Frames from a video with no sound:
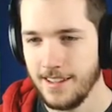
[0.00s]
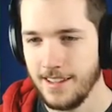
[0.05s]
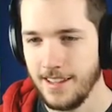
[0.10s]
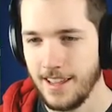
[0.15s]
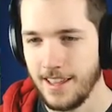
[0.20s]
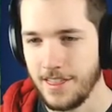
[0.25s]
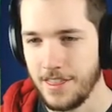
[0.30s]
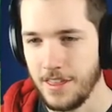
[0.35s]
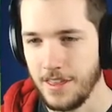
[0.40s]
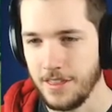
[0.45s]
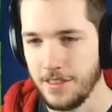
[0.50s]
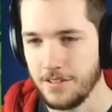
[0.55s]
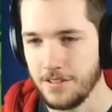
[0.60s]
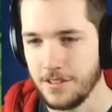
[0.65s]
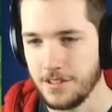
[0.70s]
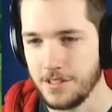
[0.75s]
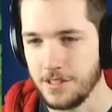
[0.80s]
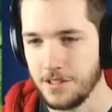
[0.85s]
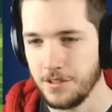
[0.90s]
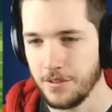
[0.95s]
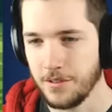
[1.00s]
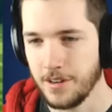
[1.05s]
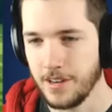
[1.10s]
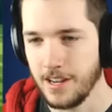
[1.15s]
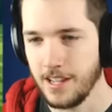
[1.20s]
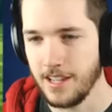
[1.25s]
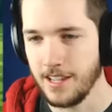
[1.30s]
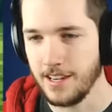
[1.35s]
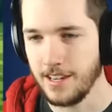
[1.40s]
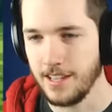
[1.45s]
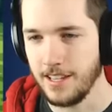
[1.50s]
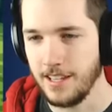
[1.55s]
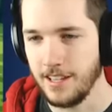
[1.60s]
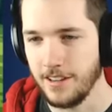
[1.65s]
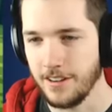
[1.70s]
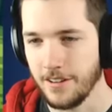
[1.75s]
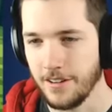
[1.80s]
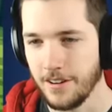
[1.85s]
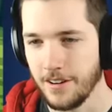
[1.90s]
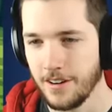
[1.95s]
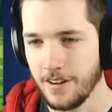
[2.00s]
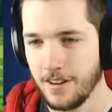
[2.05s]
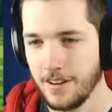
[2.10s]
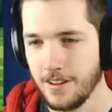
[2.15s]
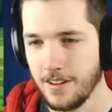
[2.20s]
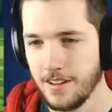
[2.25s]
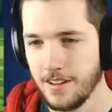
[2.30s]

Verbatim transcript: yeah, I think they're just storing it in here.